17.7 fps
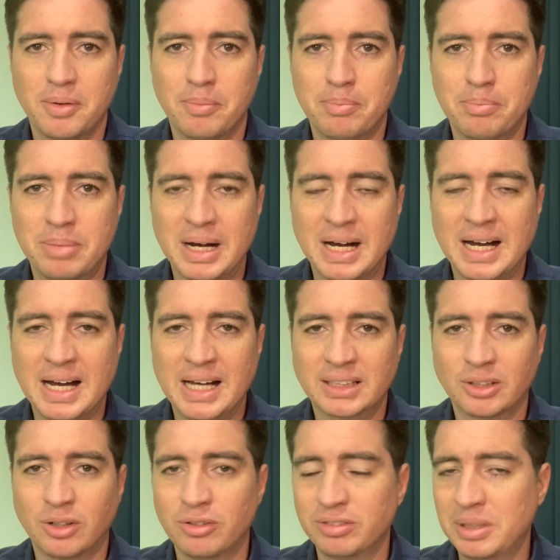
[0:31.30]

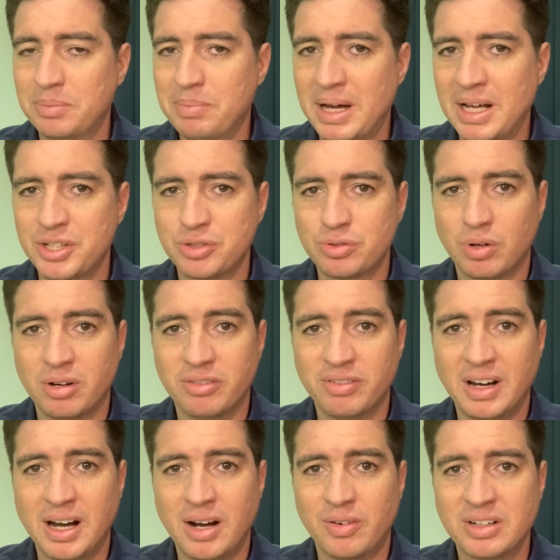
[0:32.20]
But over the past 12
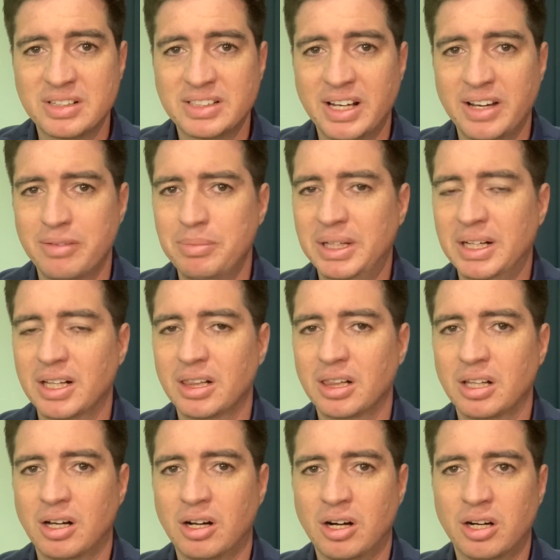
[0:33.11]
hours, there have been a
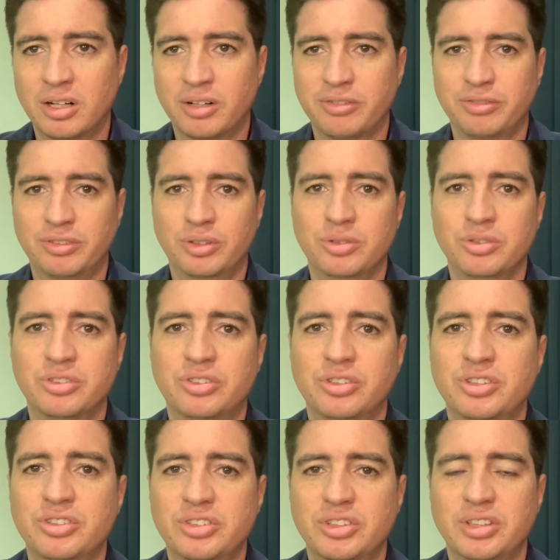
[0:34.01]
lot of
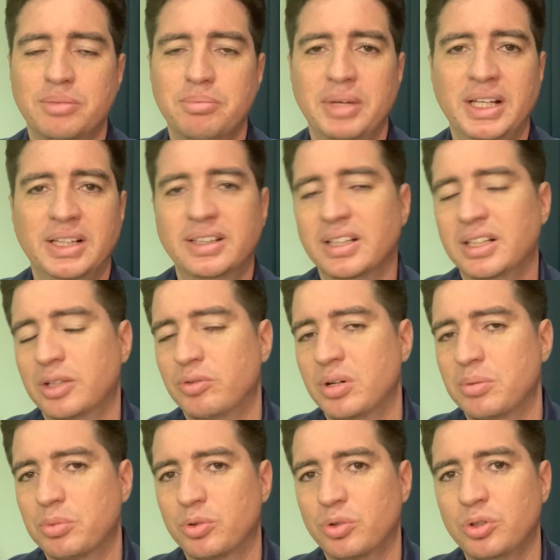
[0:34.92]
users in the main
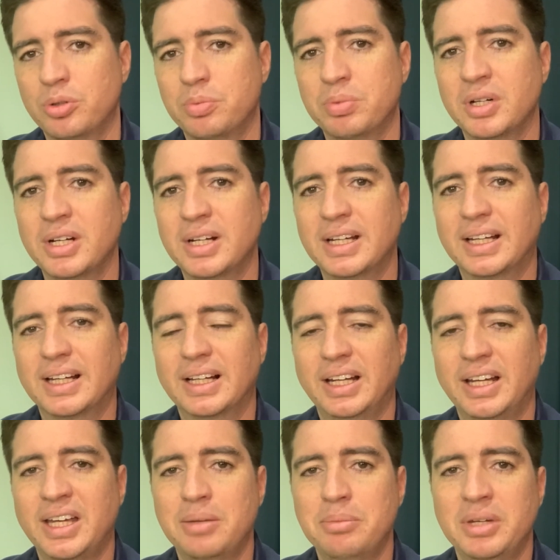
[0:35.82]
Telegram group
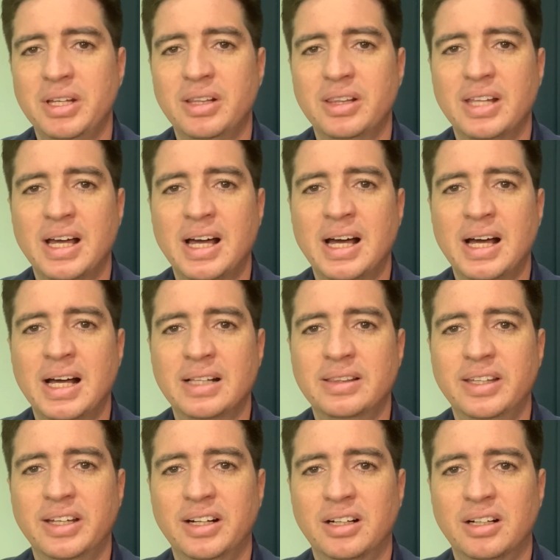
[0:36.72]
claiming
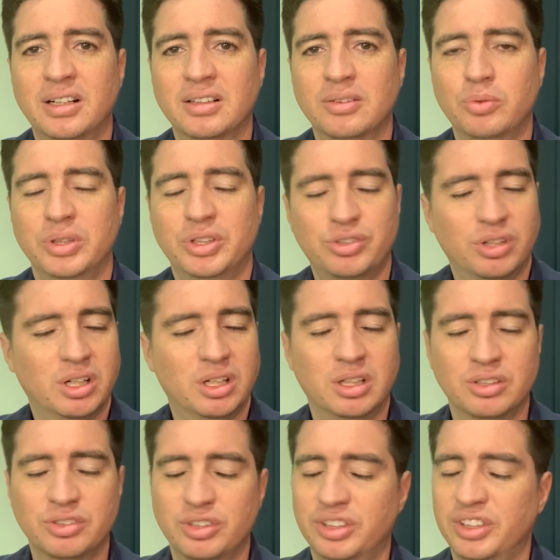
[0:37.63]
that their
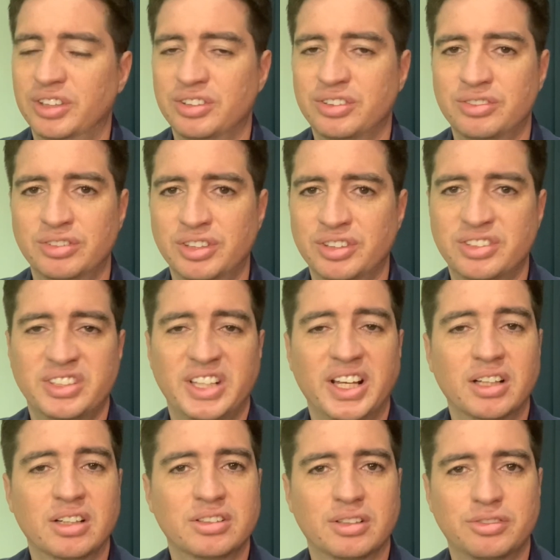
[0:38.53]
withdrawals or the
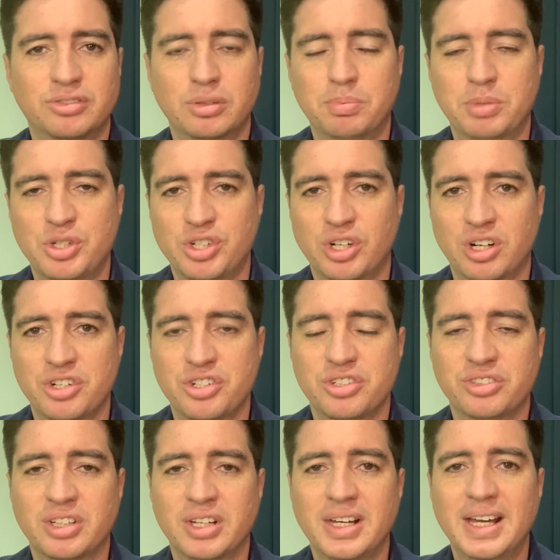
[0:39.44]
sales of
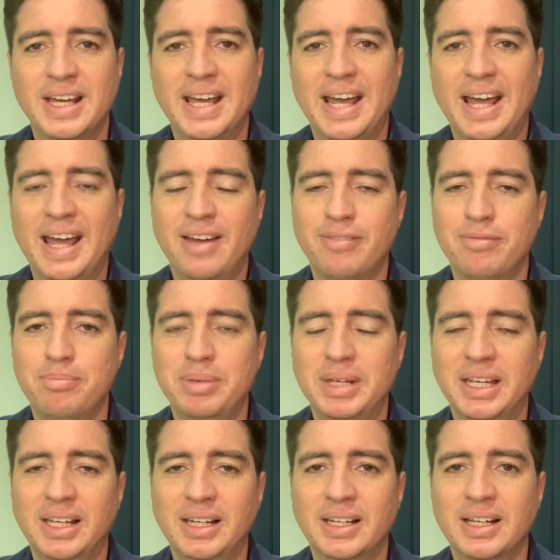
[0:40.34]
superchargers have
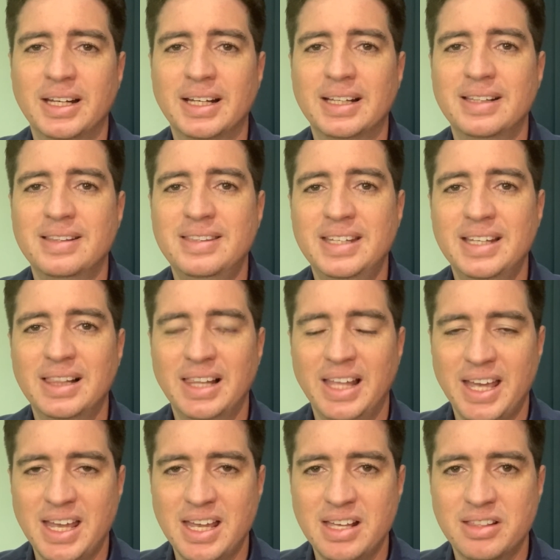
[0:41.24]
been
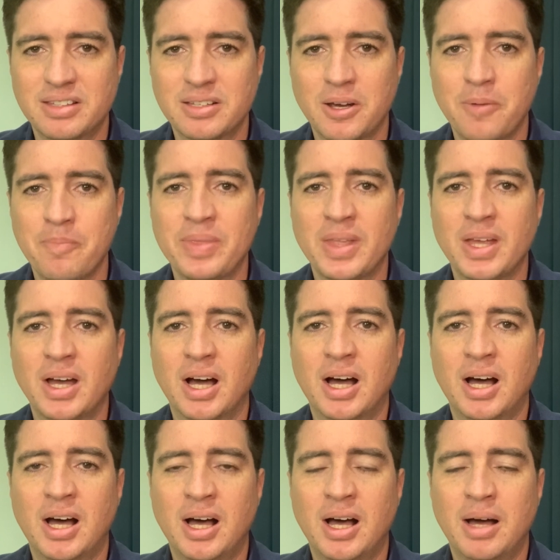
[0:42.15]
delayed.
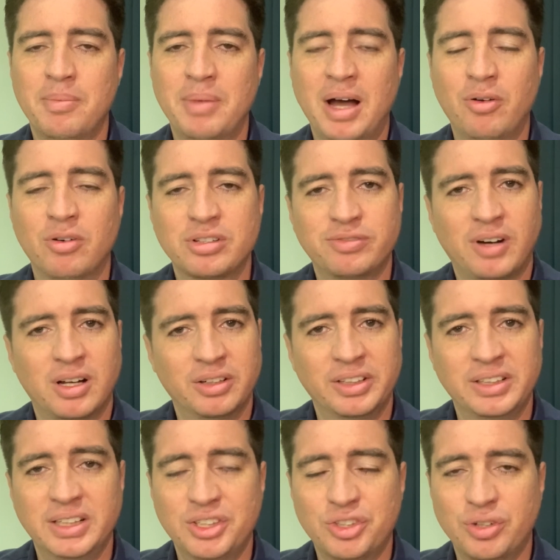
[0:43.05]
I was
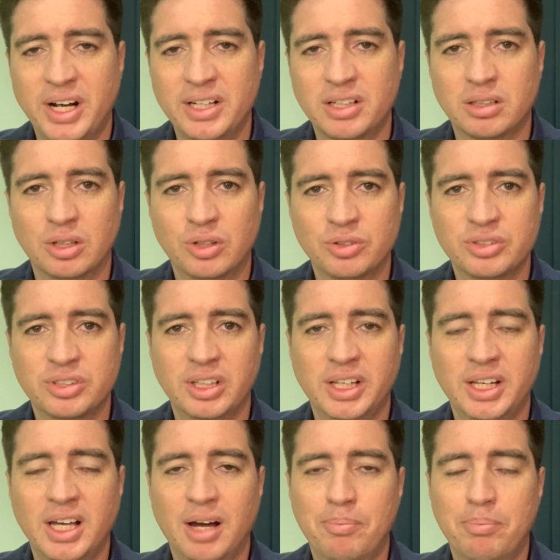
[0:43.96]
following the thread
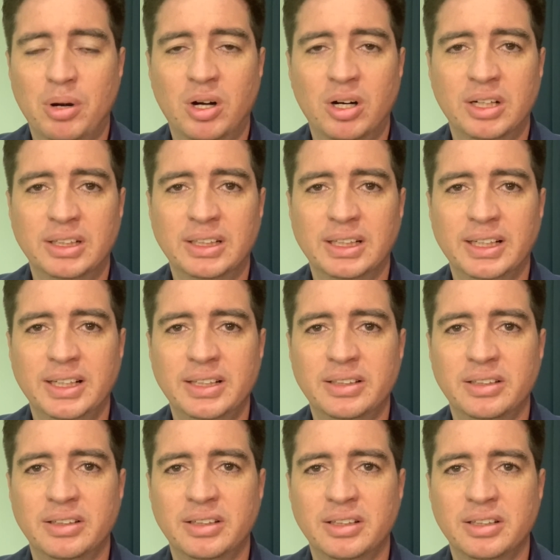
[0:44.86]
closely. Apparently,
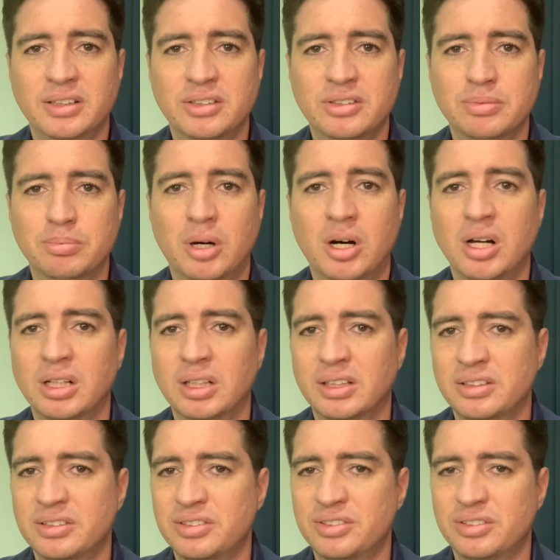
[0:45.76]
the
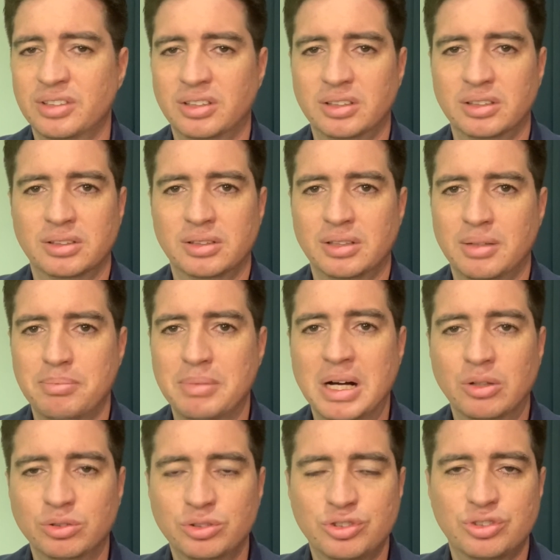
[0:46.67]
smallest
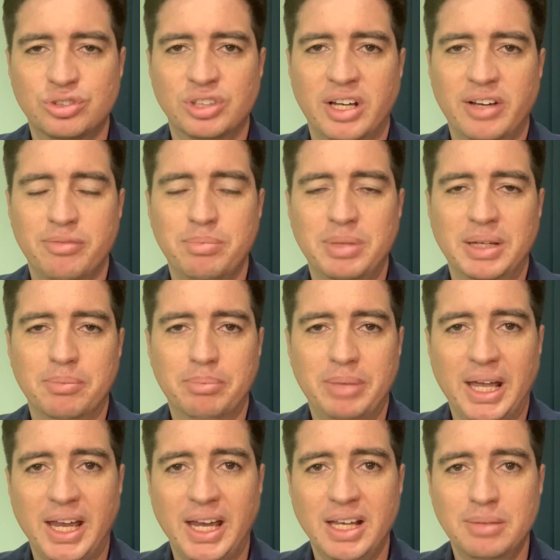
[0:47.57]
amounts have been
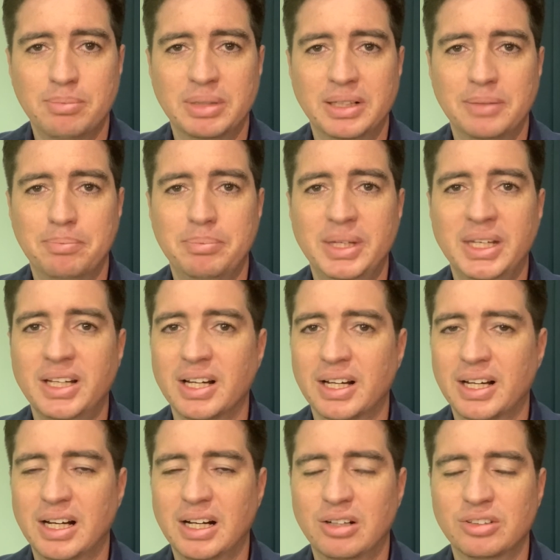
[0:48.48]
paid, but the big
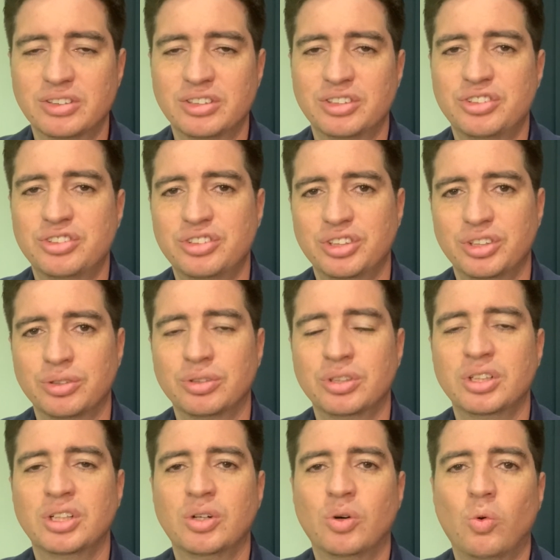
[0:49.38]
accounts are still
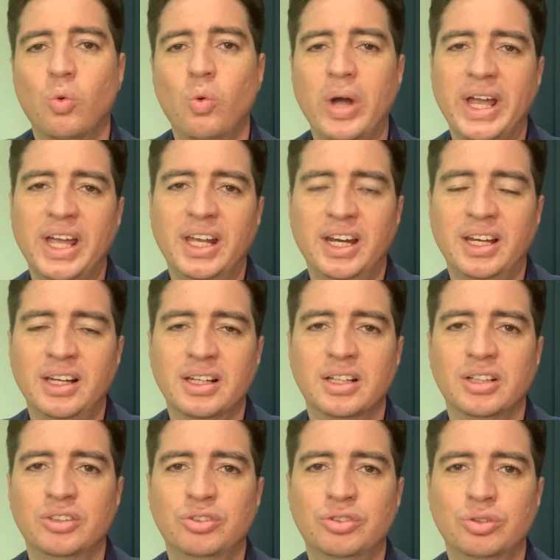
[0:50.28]
waiting
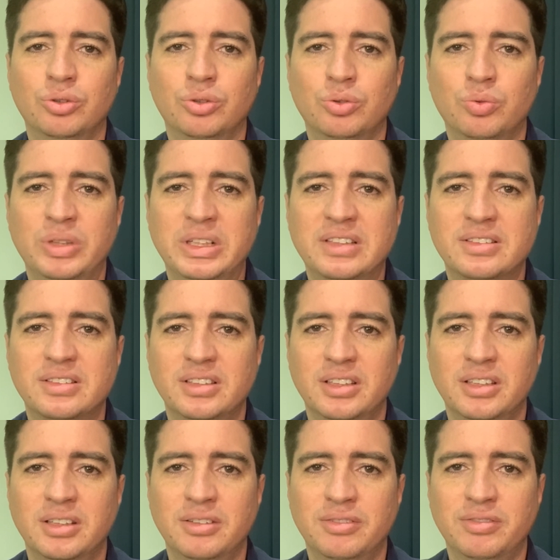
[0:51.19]
to
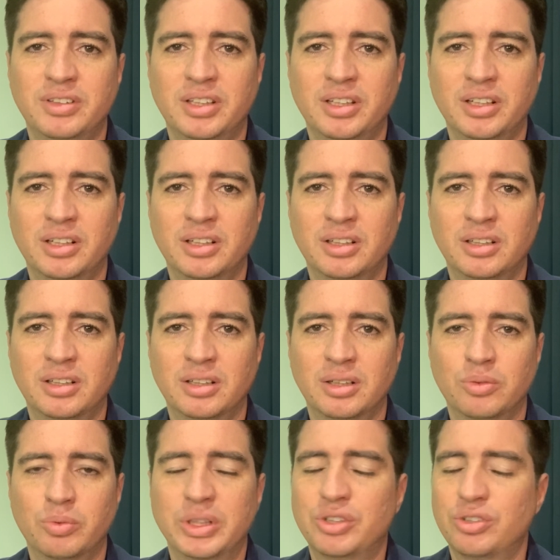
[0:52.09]
receive
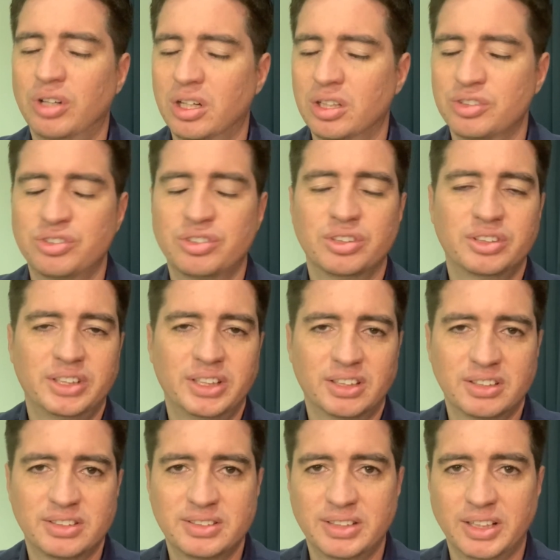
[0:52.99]
their withdrawals,
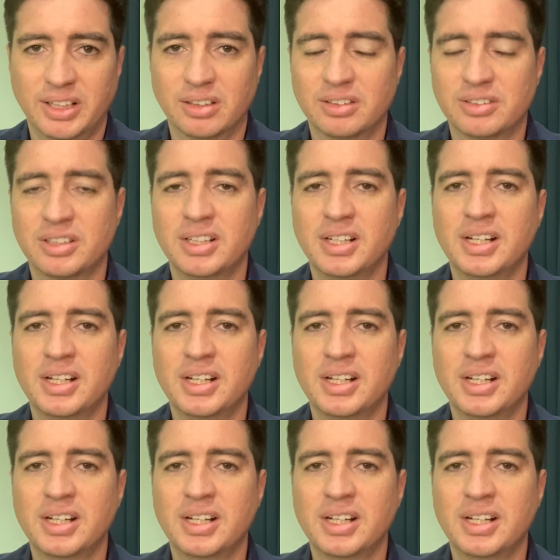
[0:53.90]
their sales.